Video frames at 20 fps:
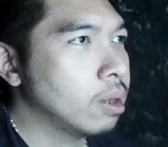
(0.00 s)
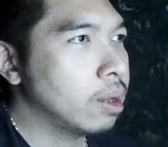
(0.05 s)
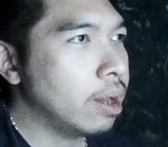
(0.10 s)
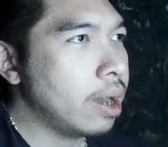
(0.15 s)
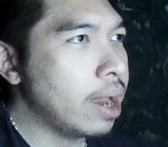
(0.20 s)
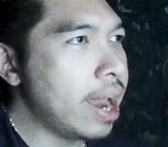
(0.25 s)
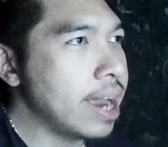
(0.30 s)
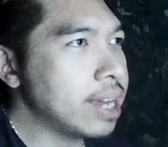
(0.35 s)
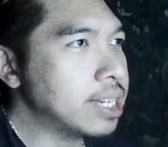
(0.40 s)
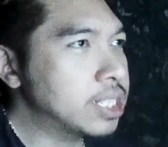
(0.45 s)

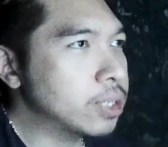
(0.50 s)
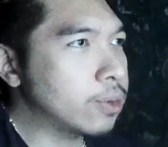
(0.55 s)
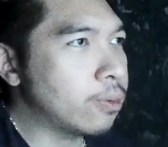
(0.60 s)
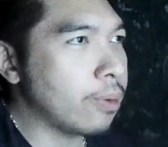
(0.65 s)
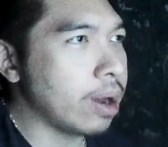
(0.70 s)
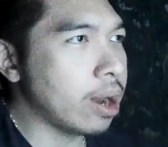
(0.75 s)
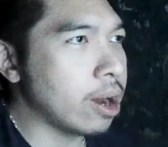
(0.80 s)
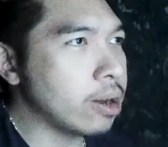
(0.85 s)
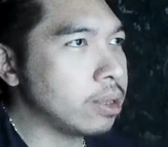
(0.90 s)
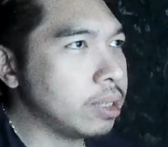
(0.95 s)
x
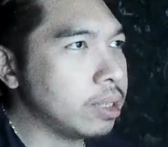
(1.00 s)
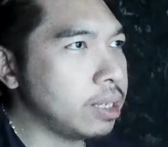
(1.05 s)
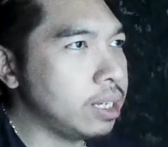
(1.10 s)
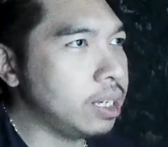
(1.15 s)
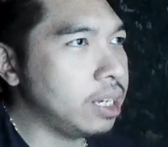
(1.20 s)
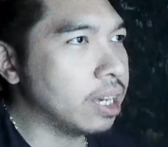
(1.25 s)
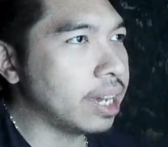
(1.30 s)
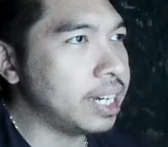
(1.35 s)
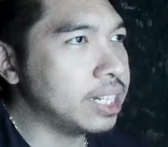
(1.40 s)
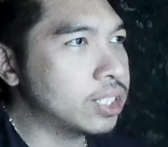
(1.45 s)
squared
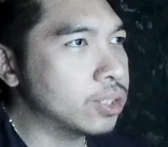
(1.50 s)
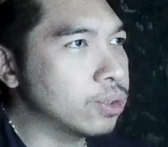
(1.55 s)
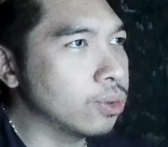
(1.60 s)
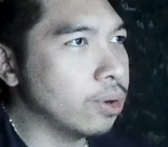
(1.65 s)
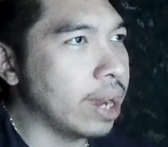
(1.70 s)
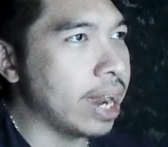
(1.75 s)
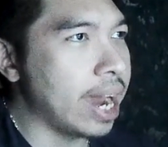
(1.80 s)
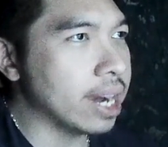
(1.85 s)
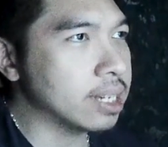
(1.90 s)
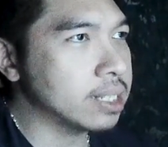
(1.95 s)
e raised to
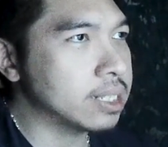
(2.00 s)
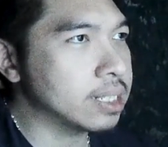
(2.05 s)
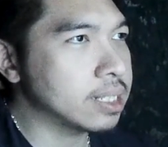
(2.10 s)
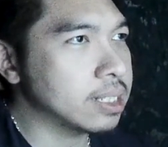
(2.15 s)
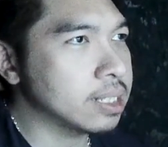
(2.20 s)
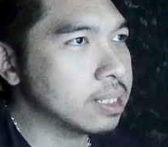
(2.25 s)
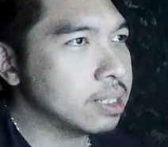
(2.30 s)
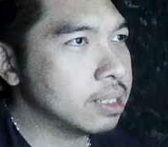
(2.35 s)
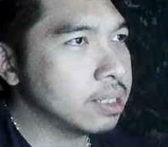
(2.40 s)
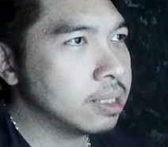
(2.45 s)

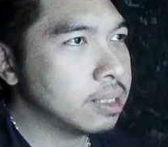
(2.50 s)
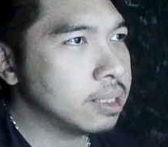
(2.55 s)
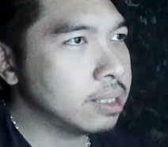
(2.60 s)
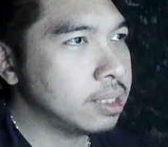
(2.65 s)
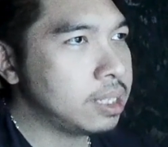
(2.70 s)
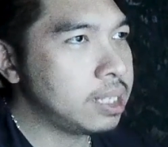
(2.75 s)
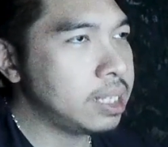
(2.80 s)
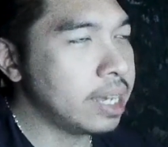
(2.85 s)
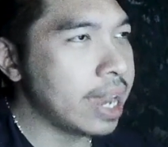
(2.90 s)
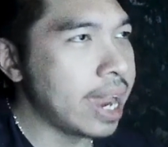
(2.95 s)
x
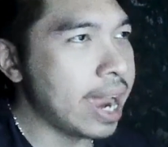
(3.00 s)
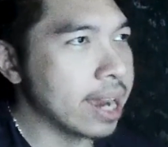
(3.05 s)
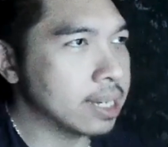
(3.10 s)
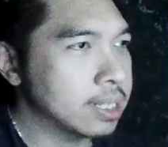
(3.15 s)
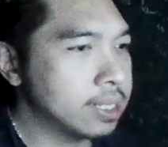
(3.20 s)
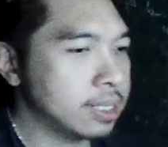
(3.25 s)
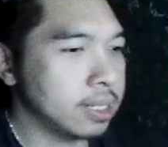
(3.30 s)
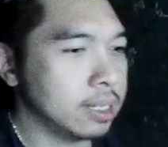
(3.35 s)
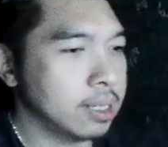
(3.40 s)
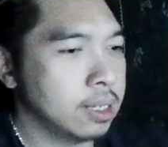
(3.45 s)

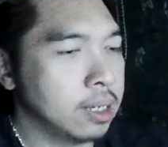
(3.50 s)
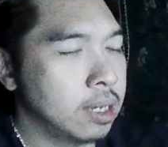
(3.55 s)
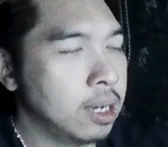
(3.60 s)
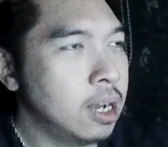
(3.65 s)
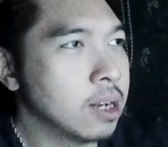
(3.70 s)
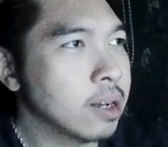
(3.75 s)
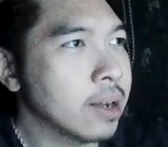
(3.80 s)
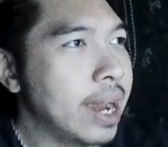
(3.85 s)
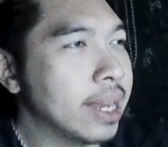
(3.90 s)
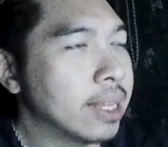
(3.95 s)
dx.
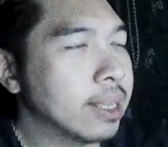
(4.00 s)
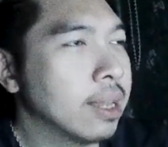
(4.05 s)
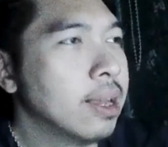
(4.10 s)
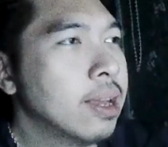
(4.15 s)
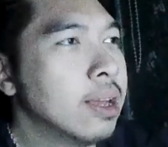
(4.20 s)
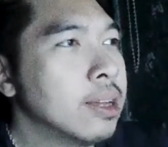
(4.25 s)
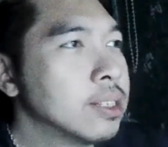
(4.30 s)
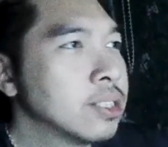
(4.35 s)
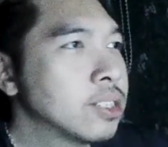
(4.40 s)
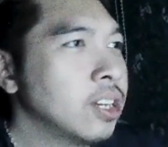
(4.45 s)
All right.
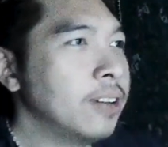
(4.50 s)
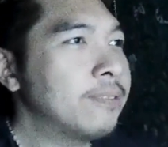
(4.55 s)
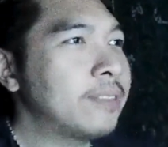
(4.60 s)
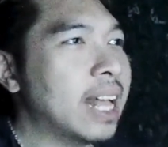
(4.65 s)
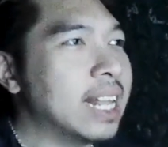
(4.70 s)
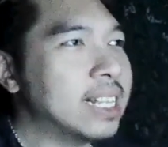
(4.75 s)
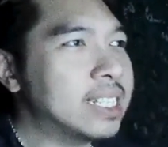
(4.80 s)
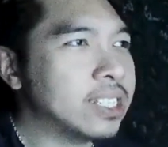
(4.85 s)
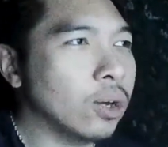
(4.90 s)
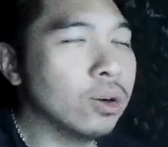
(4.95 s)
So if
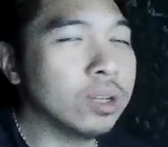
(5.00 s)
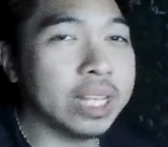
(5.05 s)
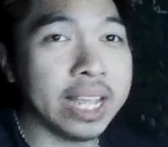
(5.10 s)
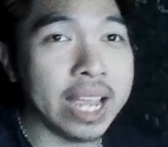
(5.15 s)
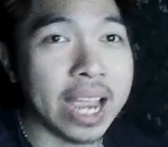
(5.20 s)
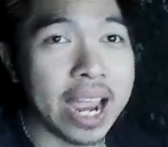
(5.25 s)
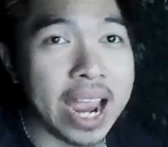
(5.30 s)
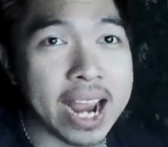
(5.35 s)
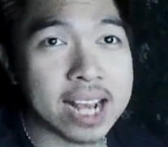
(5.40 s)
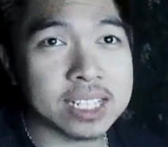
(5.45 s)
that's only
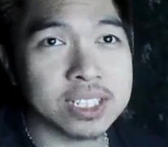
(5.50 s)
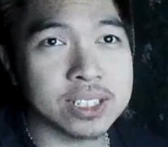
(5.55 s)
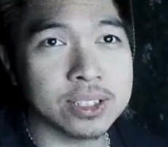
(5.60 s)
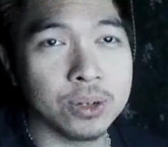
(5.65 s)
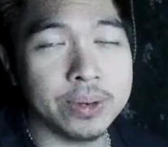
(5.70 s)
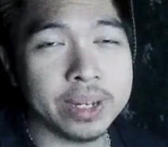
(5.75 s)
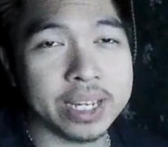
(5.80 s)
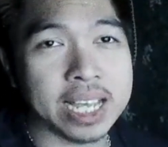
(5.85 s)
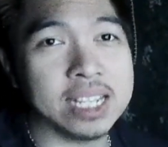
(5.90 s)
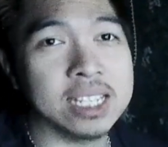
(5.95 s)
x, so
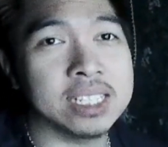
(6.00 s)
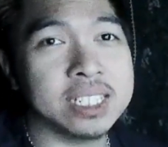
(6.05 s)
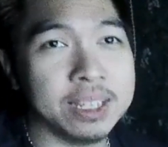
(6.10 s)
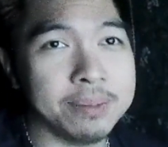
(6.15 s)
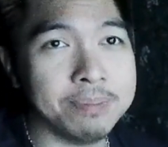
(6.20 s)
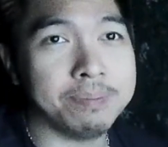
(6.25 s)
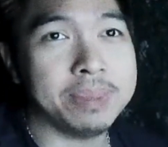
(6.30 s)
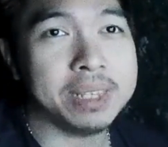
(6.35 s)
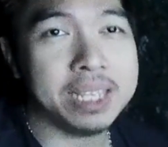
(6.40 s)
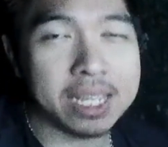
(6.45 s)
we can
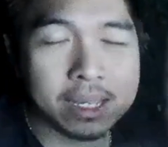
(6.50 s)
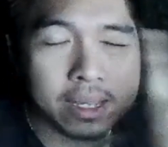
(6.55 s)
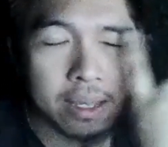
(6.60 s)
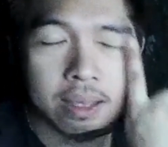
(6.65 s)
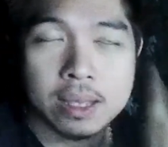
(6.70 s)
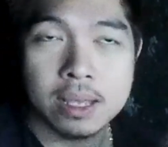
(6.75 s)
simply